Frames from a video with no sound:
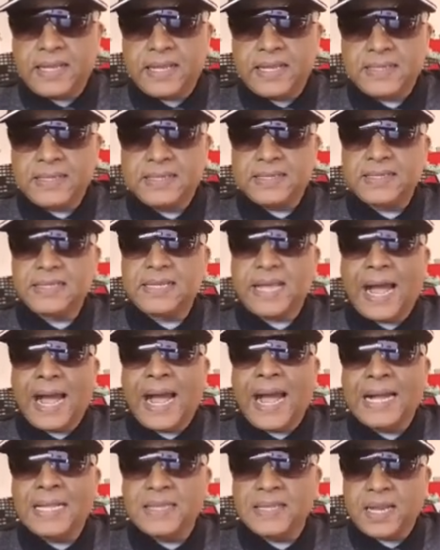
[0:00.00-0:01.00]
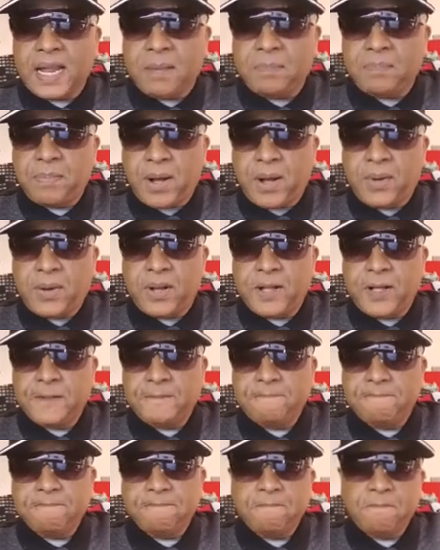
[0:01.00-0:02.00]
She says Andhra power.
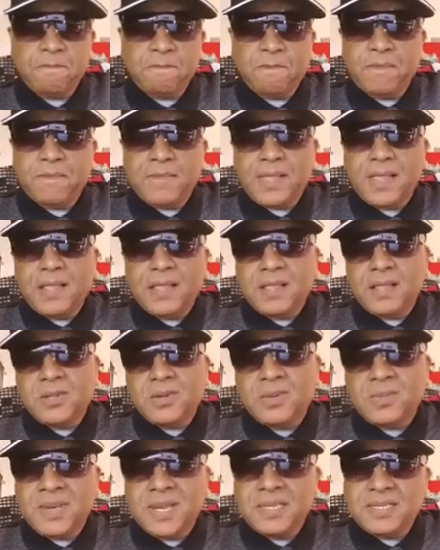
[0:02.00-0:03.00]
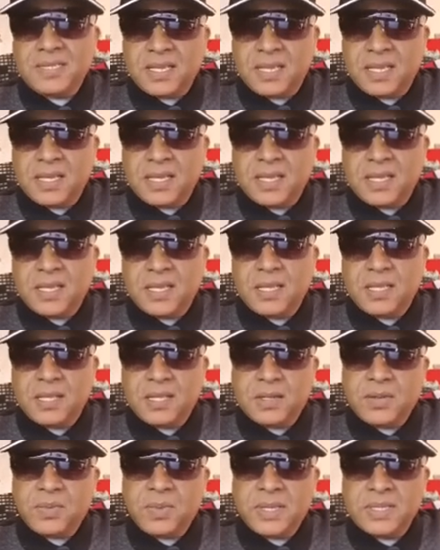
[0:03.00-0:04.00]
Kumeshni,
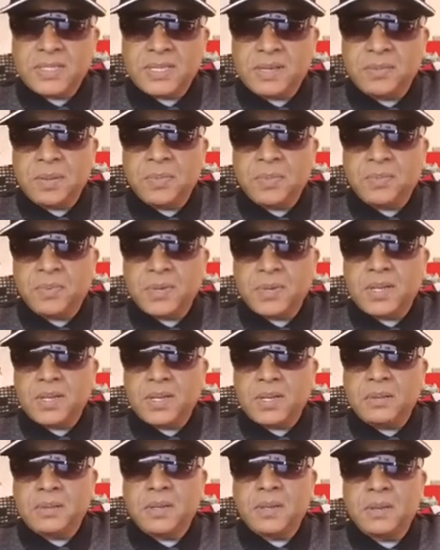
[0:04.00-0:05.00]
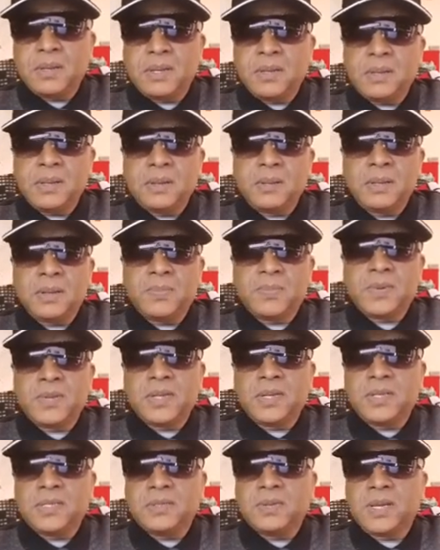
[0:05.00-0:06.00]
let me
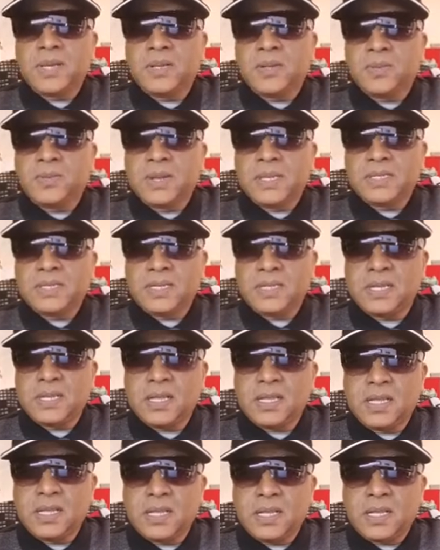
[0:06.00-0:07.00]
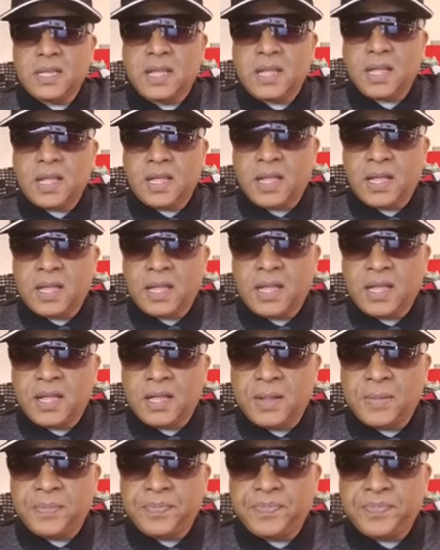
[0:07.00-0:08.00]
put it this way,
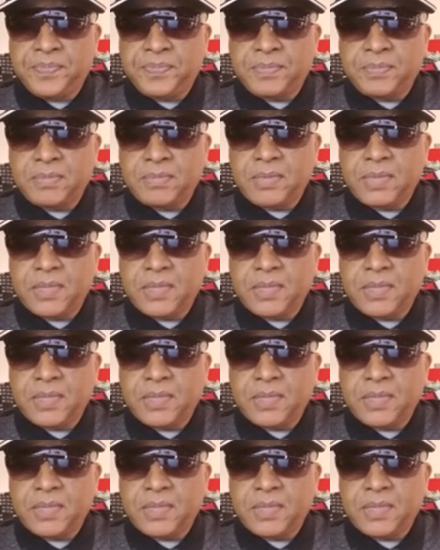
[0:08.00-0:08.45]
Kumeshni.